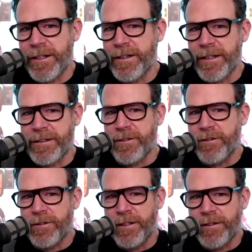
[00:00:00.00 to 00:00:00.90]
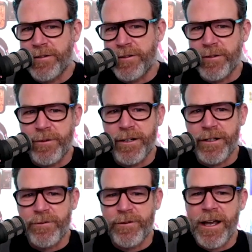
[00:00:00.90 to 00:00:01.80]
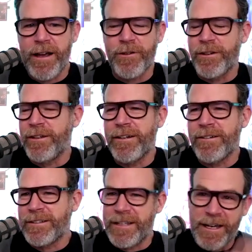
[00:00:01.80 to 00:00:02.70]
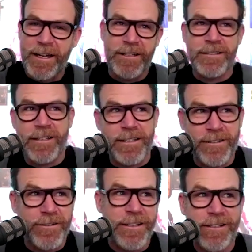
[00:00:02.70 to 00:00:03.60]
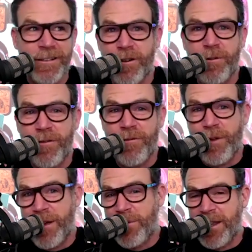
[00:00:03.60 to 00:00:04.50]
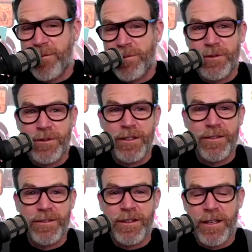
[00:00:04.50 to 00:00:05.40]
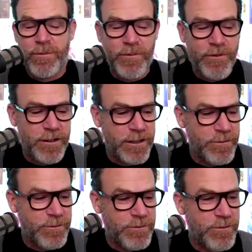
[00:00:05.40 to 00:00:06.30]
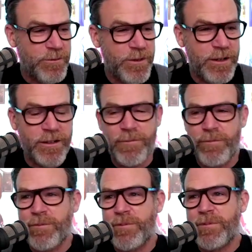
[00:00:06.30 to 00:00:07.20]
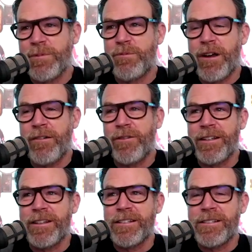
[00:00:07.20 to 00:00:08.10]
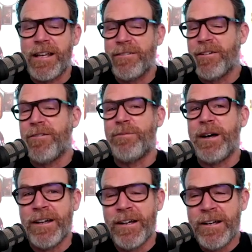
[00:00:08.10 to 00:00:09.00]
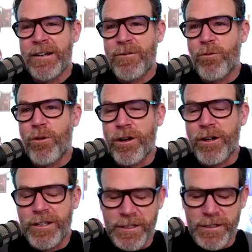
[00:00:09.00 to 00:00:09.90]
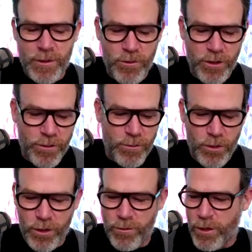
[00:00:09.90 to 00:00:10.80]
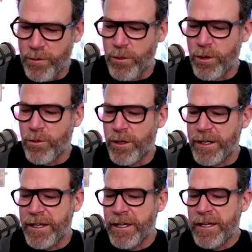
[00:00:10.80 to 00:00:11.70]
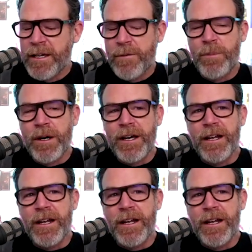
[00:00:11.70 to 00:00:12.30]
they sold it. I don't know where, whatever, it's gone. Right. It's like, or if I'm fairly prevalent in this. I don't know if my work is going to be worth more and more and more one day, but